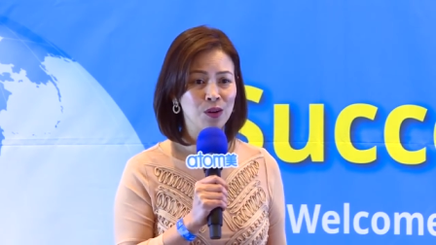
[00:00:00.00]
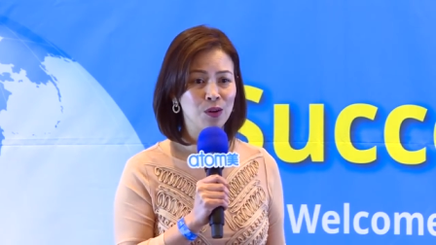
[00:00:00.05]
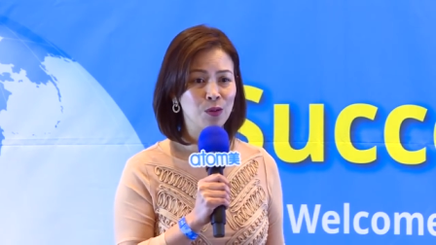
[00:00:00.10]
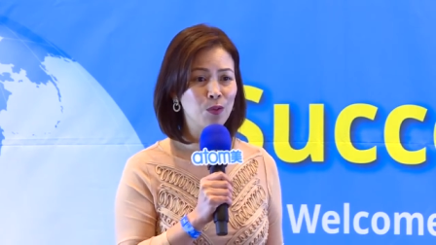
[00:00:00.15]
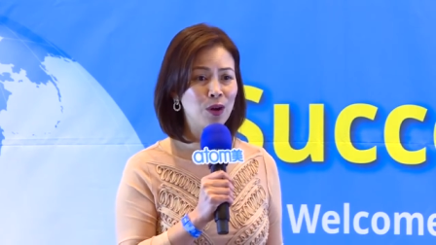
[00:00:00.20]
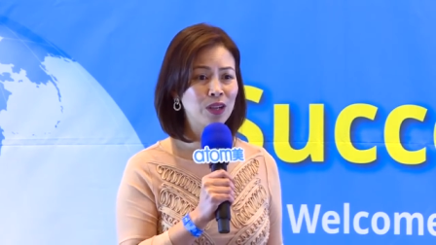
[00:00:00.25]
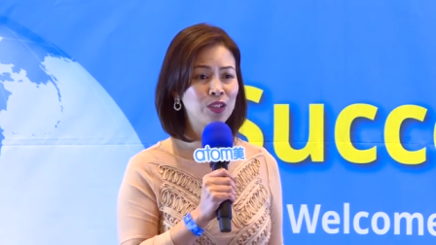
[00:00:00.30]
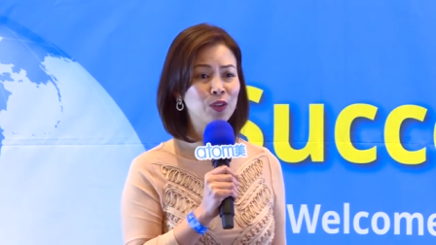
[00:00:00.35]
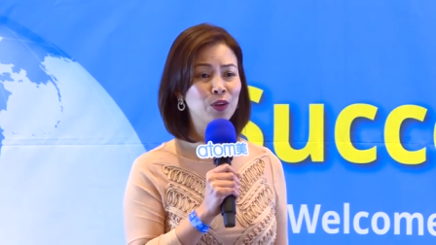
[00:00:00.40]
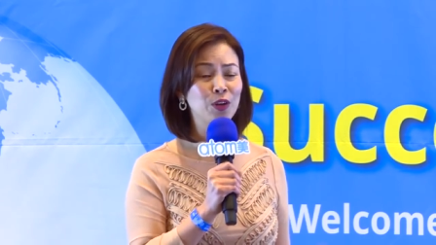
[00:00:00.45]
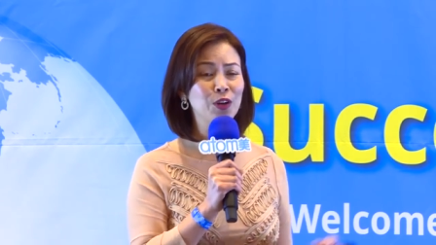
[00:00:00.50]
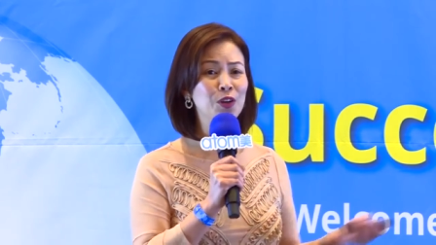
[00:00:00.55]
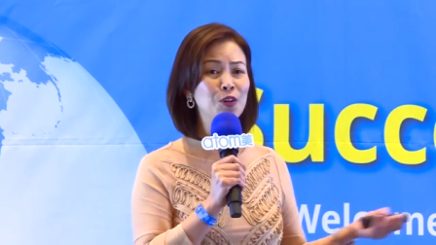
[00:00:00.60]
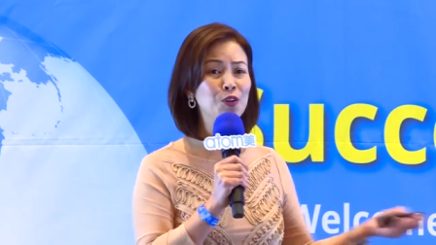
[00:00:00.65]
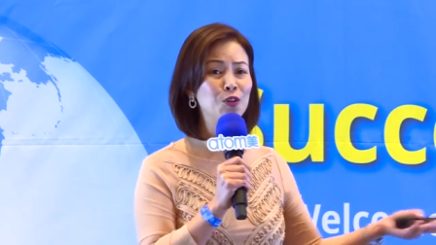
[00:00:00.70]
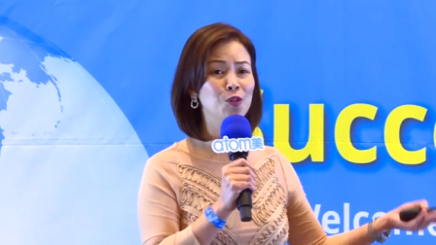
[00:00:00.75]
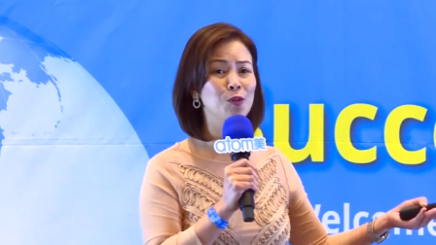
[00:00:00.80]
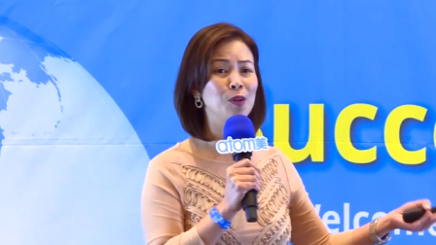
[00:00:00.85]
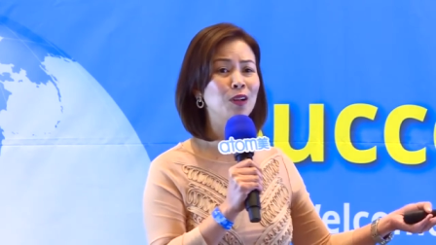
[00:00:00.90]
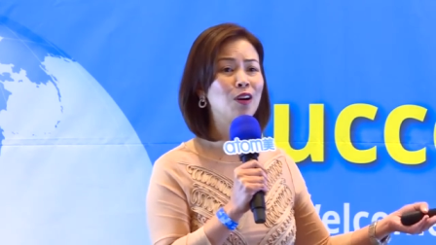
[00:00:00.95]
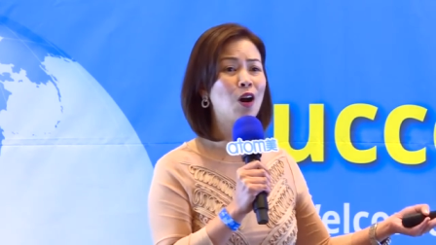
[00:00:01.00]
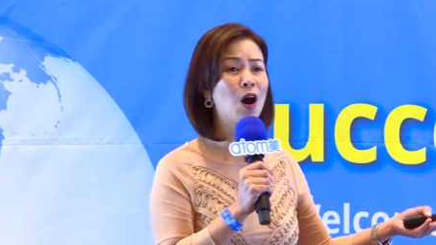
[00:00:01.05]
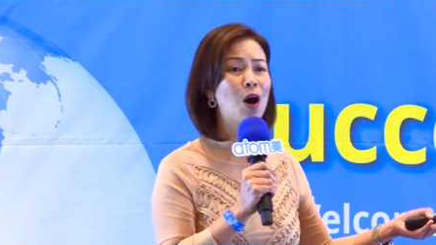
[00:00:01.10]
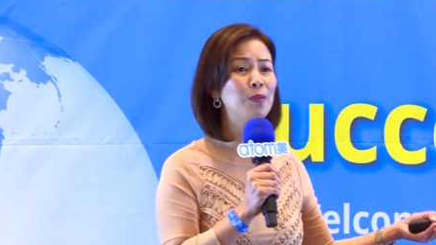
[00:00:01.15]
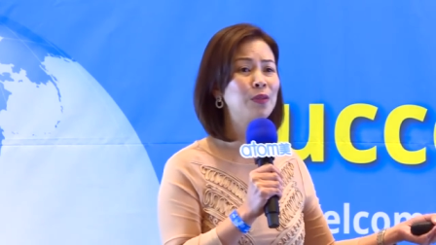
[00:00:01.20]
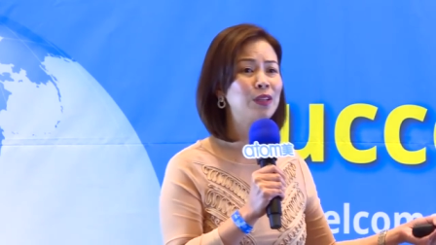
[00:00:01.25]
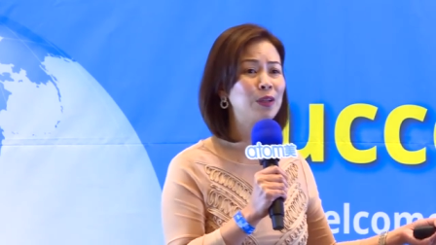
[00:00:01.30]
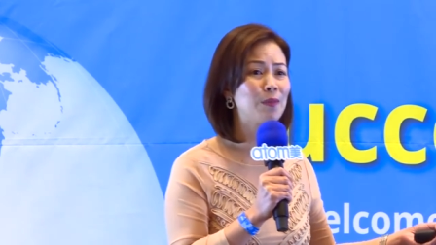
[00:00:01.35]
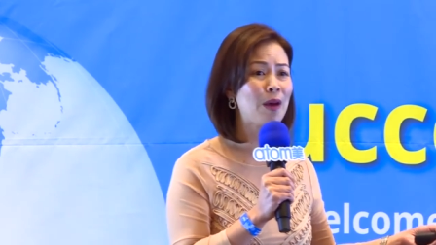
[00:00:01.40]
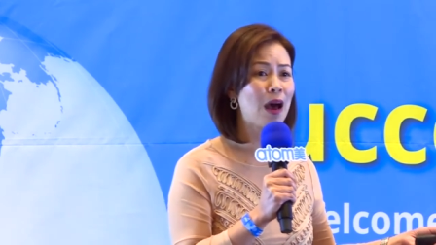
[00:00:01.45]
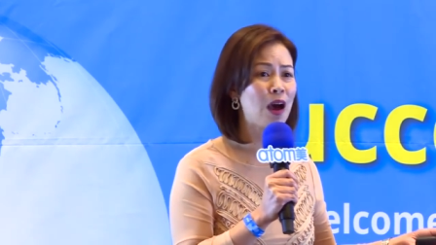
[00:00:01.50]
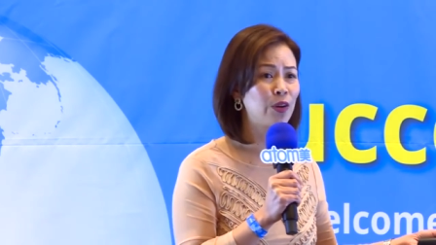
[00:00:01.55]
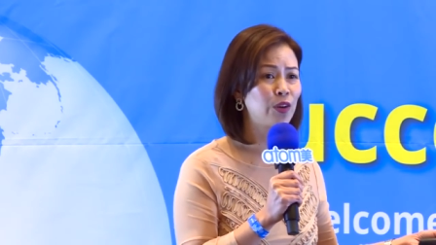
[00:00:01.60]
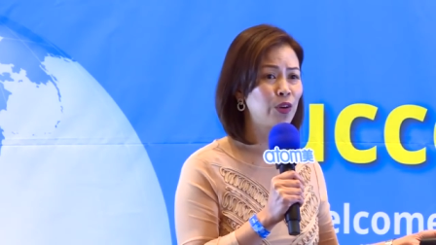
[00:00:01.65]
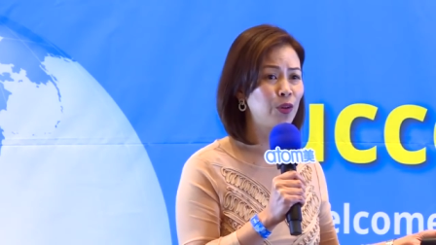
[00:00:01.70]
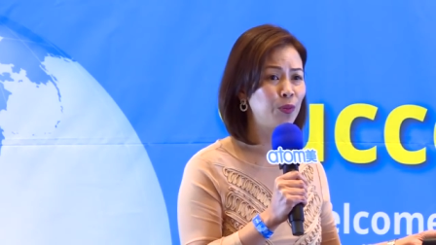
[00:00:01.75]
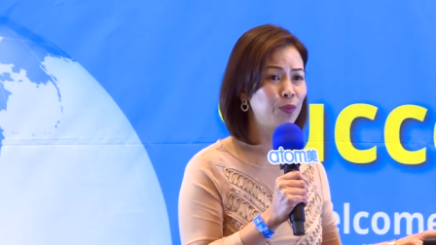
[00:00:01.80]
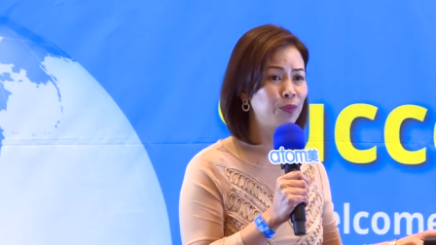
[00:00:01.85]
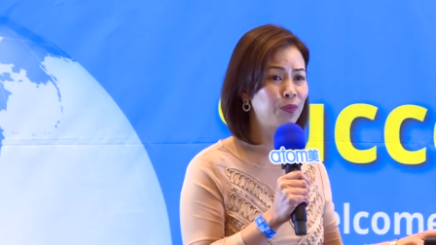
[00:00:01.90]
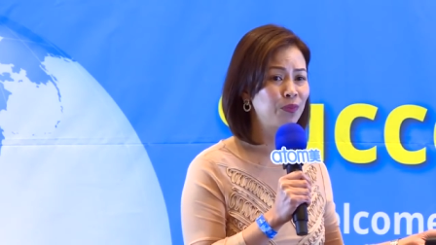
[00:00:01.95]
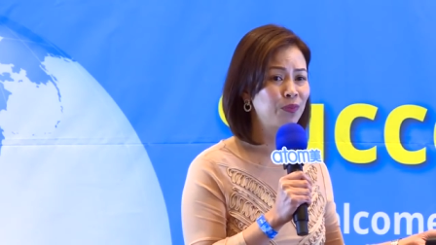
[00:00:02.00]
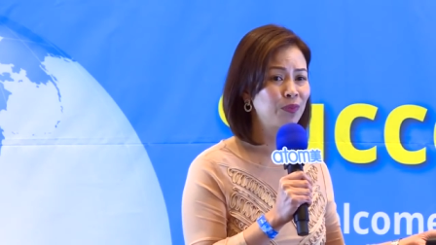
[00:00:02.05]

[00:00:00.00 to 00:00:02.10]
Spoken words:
What's their usual comment about you